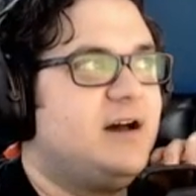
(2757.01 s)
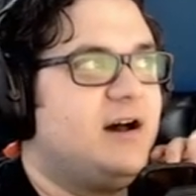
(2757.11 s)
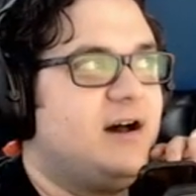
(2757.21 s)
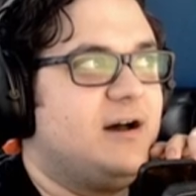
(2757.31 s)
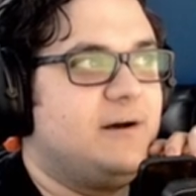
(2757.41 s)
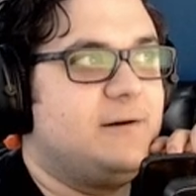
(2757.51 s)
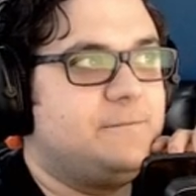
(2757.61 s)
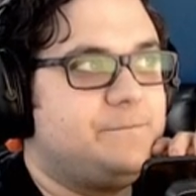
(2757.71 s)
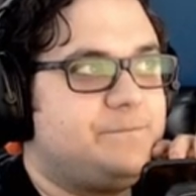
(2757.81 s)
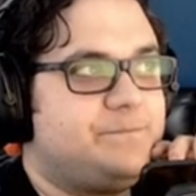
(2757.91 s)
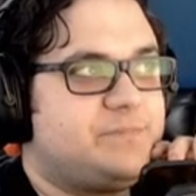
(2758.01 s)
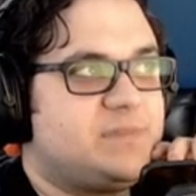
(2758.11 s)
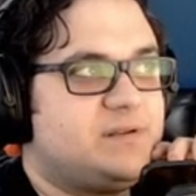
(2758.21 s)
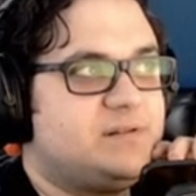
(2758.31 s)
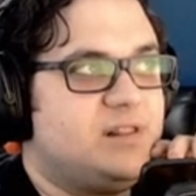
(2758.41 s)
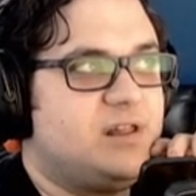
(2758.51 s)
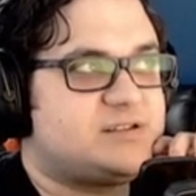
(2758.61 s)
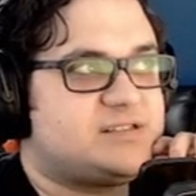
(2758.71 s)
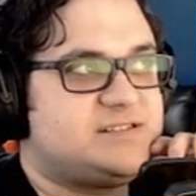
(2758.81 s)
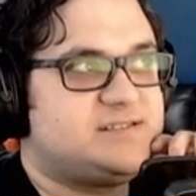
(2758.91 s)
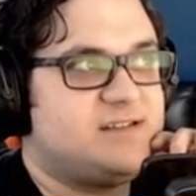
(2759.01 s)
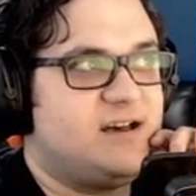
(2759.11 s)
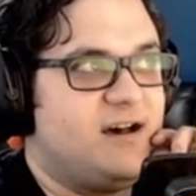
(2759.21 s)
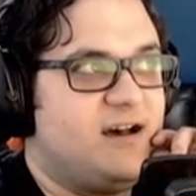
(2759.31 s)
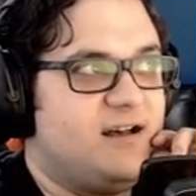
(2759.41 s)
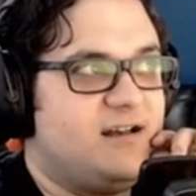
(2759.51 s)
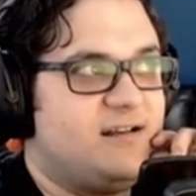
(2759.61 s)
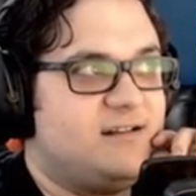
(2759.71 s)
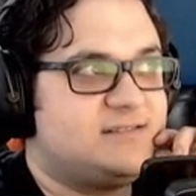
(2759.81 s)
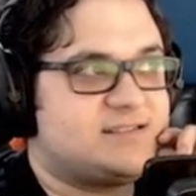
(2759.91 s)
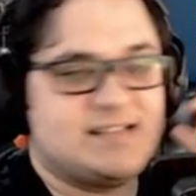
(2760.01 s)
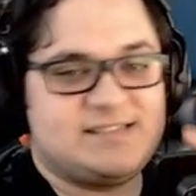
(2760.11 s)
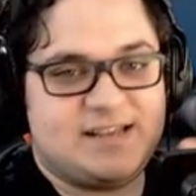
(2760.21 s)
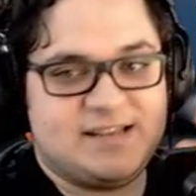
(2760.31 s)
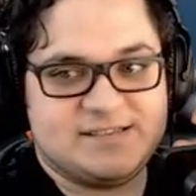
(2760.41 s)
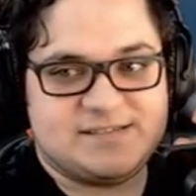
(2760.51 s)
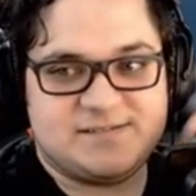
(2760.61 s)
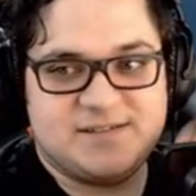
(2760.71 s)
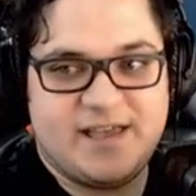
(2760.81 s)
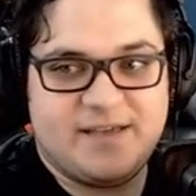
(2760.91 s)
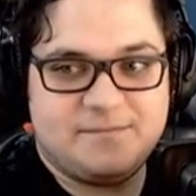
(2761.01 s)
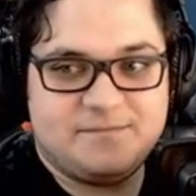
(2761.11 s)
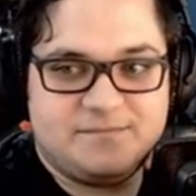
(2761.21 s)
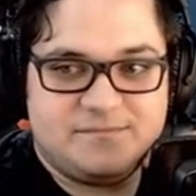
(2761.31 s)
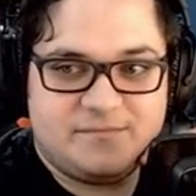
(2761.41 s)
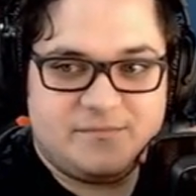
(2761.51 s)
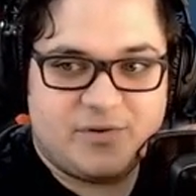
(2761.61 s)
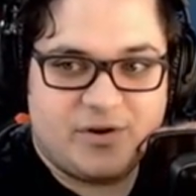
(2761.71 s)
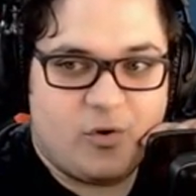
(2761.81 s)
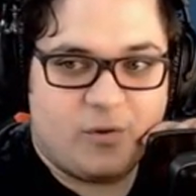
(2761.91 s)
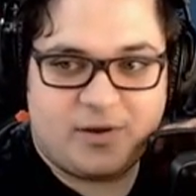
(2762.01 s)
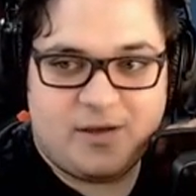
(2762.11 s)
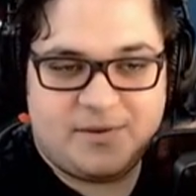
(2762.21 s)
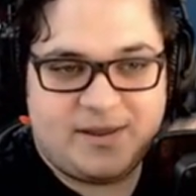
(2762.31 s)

Uh, looks, uh, Tencent is a pretty horrible company,